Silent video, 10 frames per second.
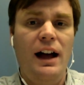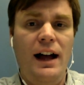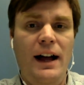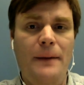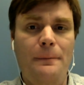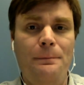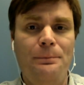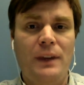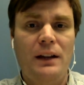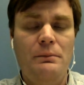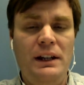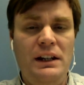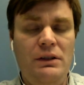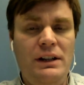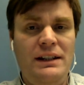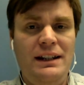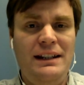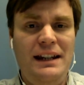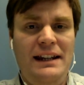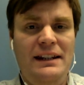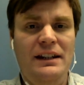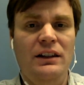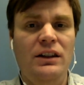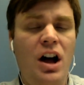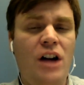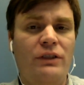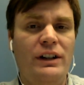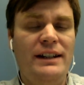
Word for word: Um, but you know, it's it, in the long run,